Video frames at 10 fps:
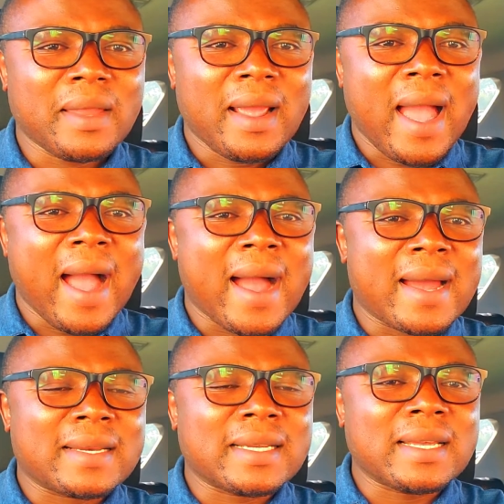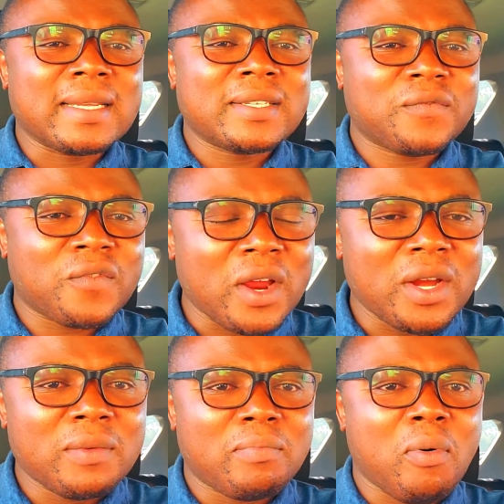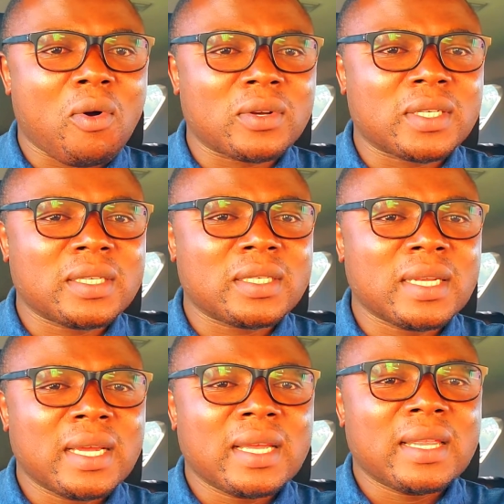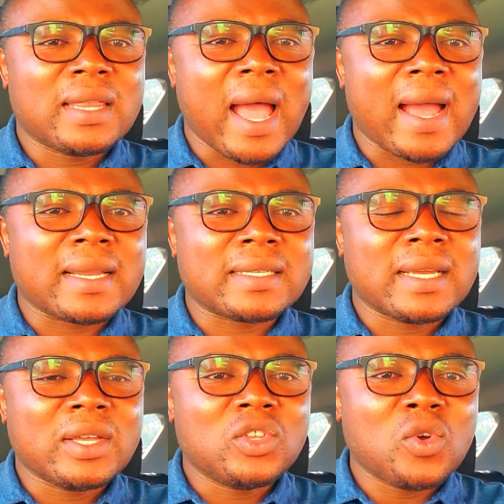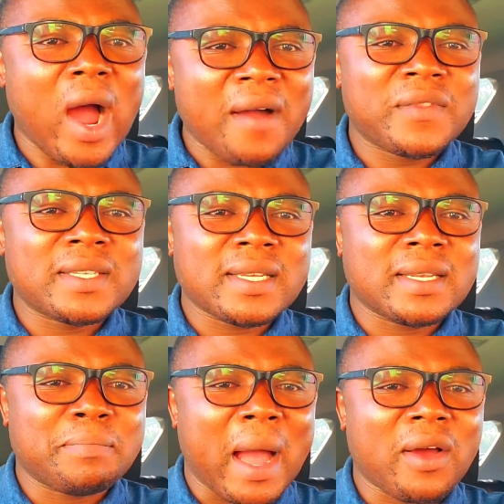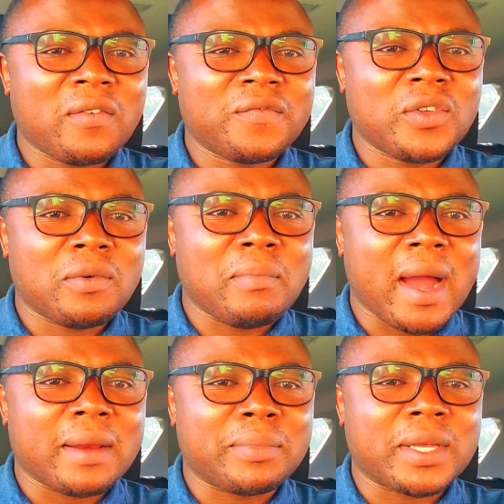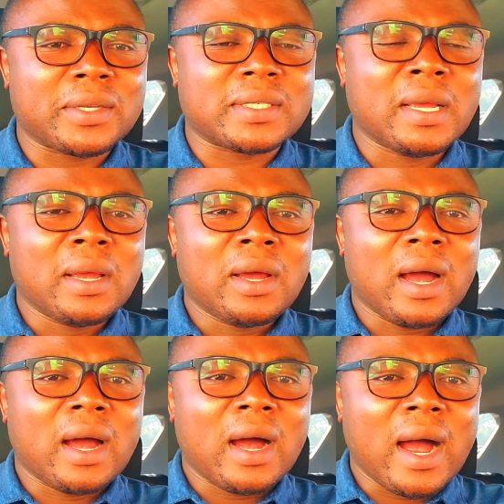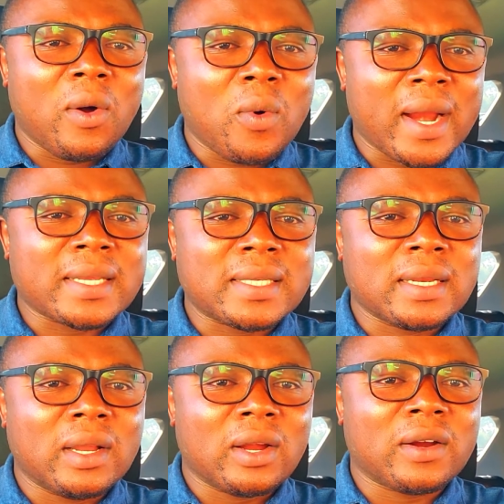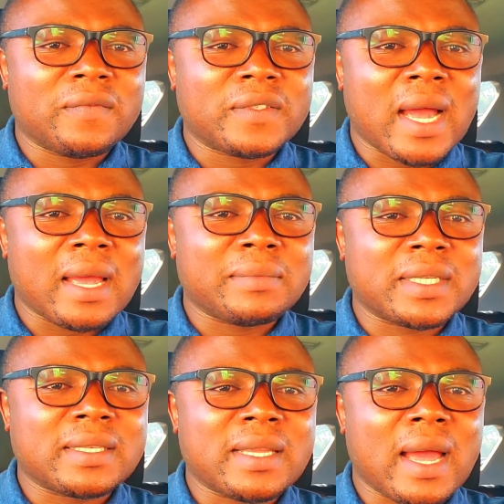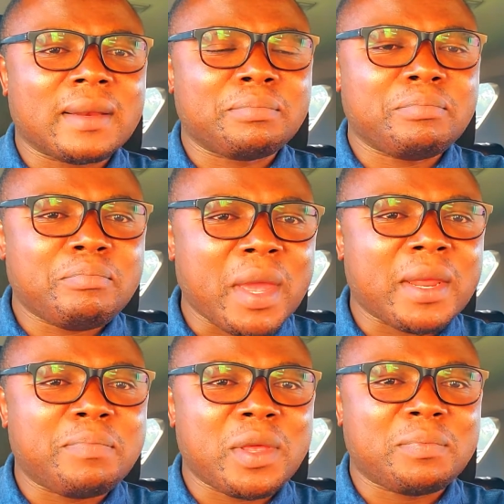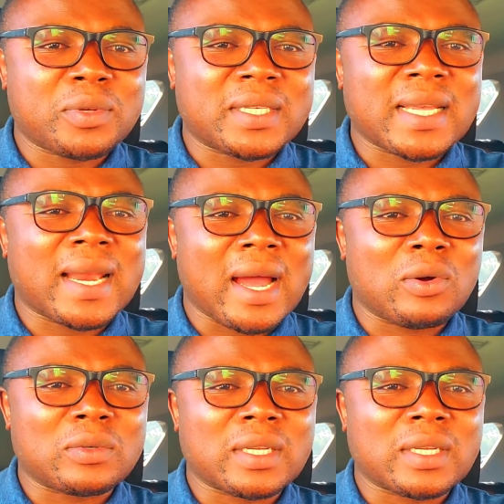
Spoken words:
And it is very important that you have this at the back of your mind, because what I see a lot of times is that many people set out